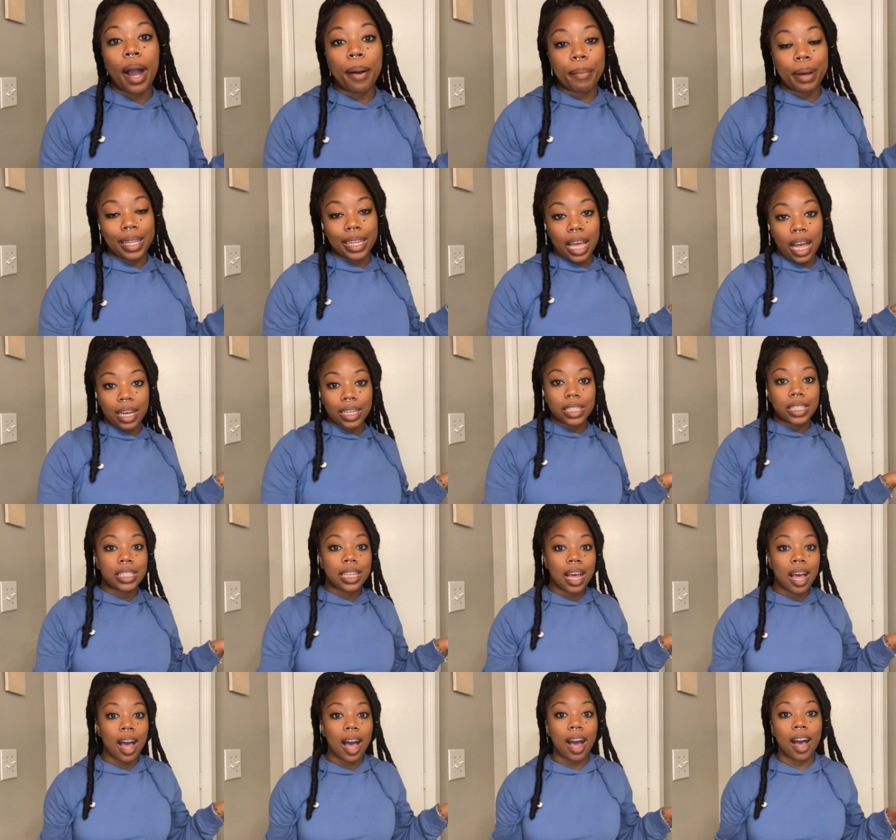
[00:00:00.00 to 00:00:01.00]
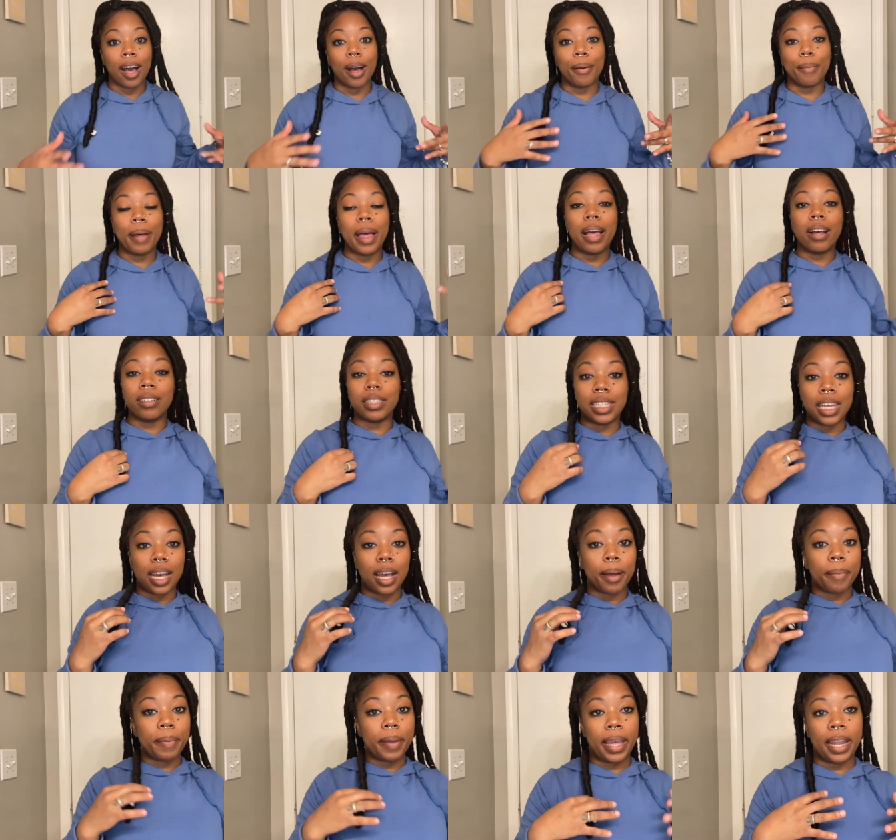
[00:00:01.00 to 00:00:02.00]
my locks held
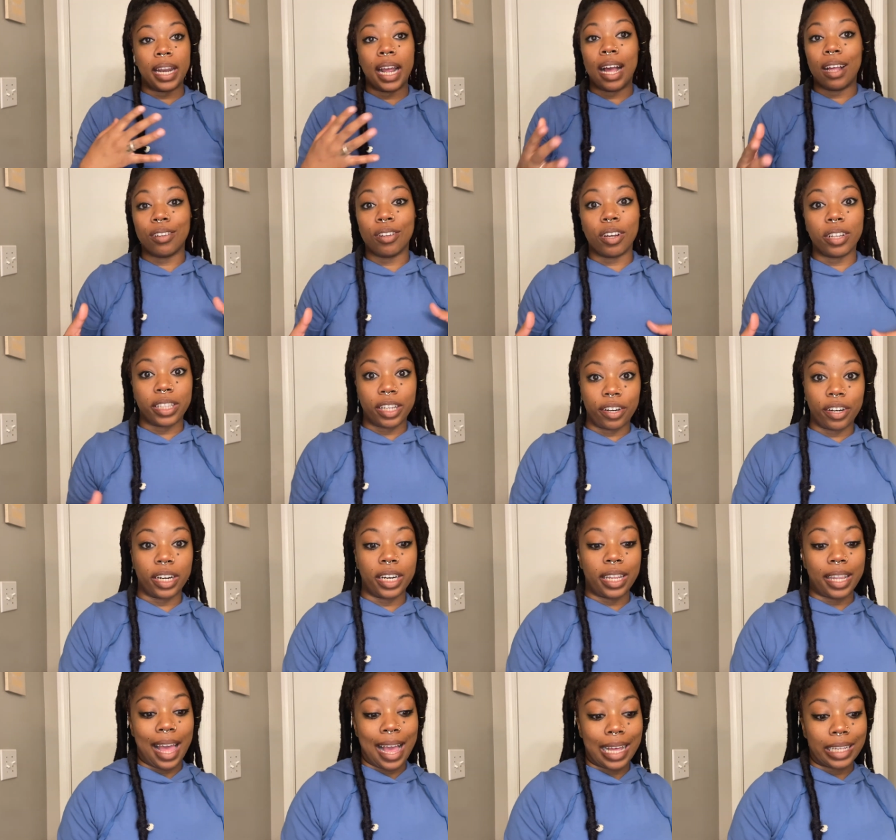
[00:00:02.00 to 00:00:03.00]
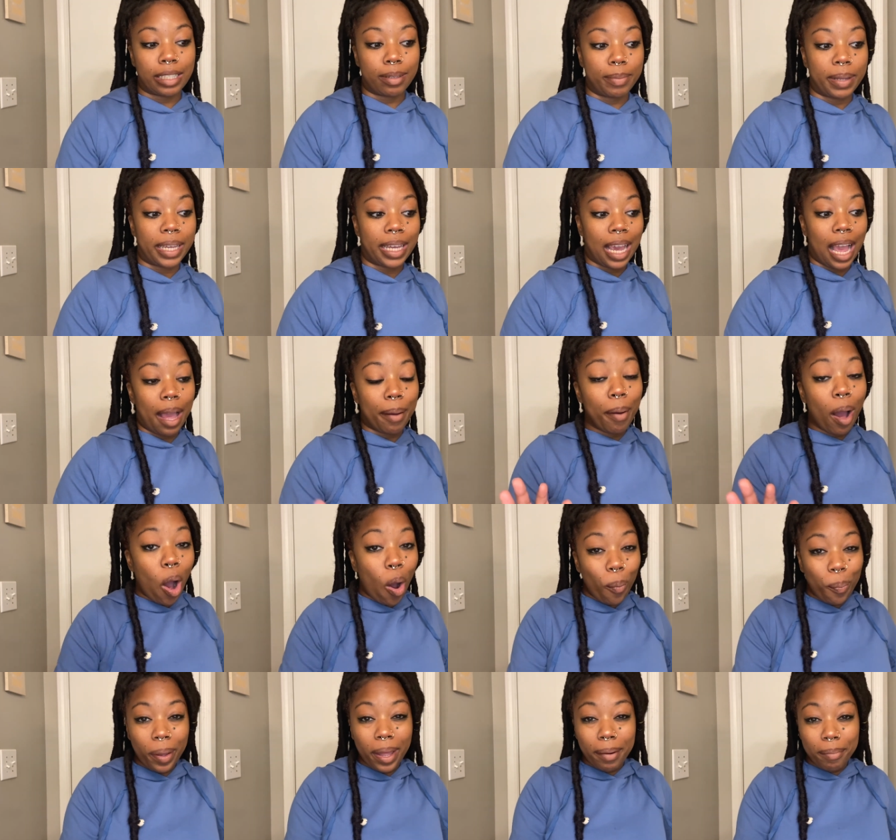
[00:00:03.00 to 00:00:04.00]
up and how long they're gonna last me. I'm
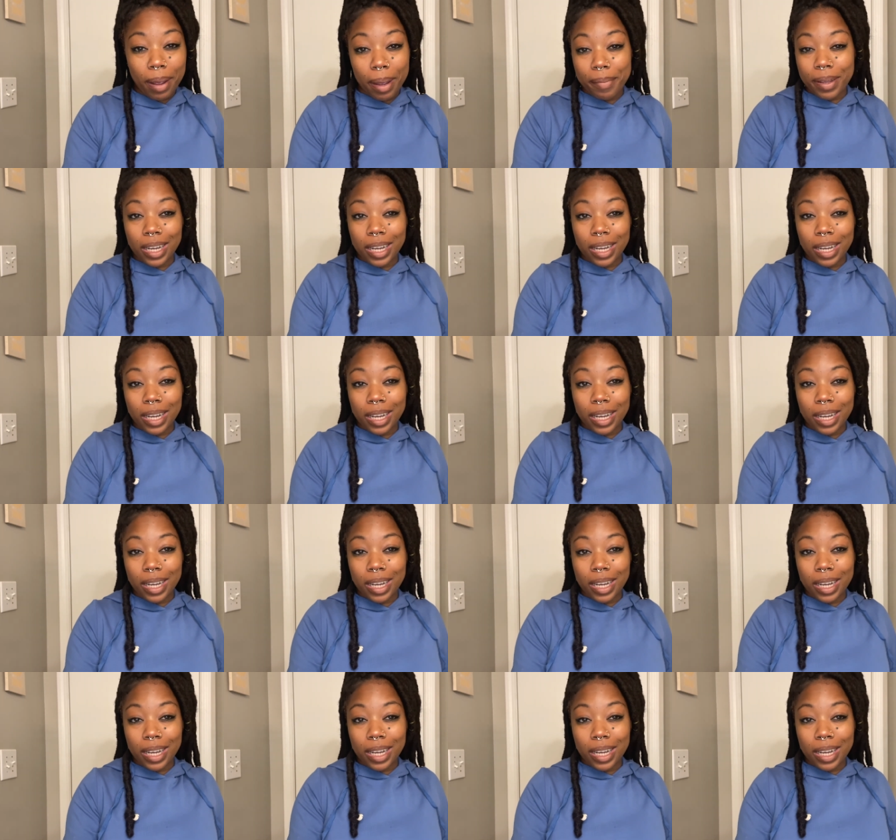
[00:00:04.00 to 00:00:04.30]
hoping maybe a